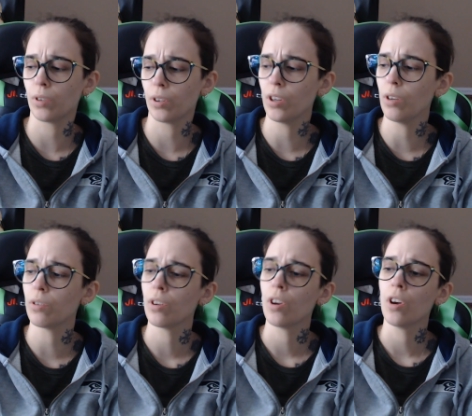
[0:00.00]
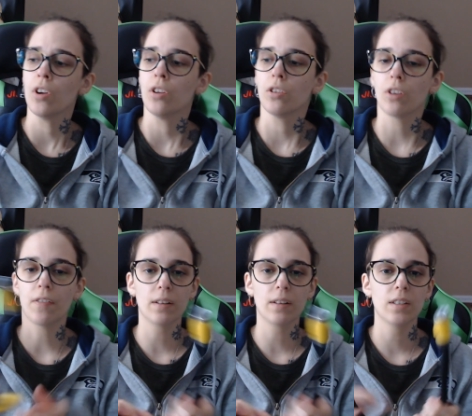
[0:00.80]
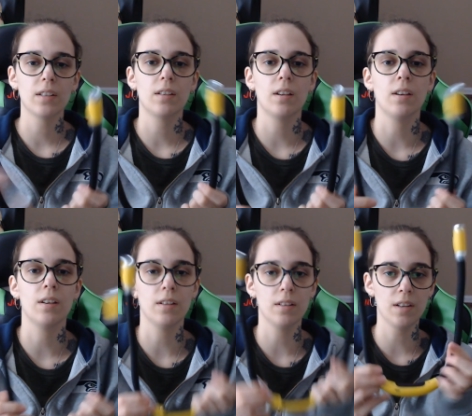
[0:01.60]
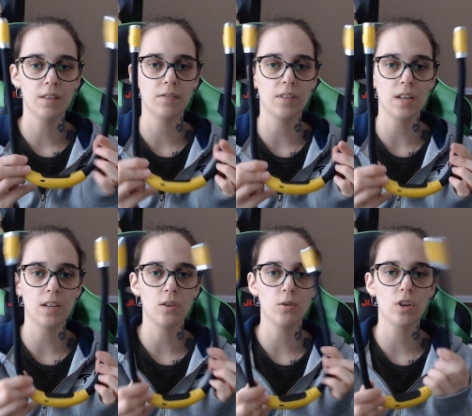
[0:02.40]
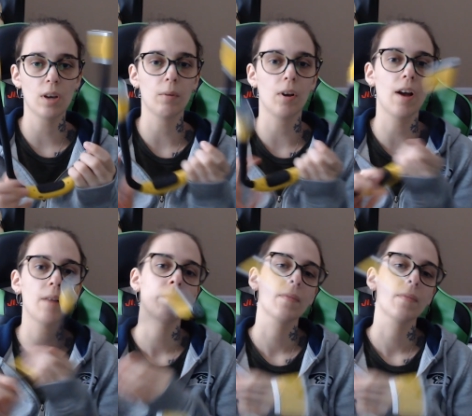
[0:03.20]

use. So I found this nifty U-shaped light.